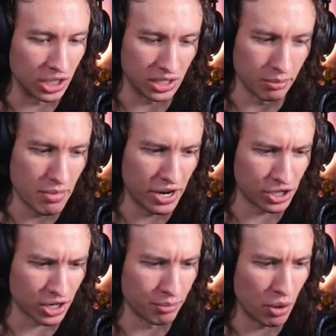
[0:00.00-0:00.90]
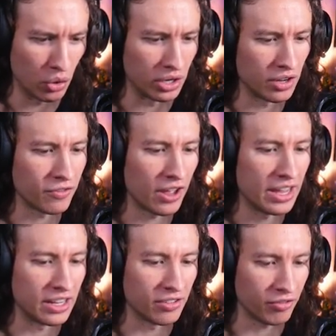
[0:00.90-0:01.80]
is a major component of
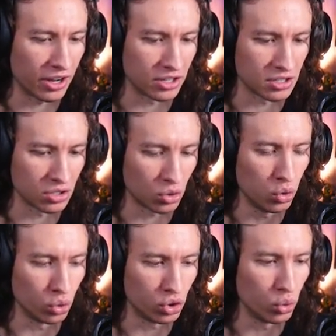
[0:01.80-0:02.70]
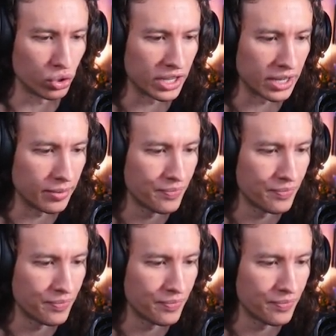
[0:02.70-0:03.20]
any fighter's toolkit.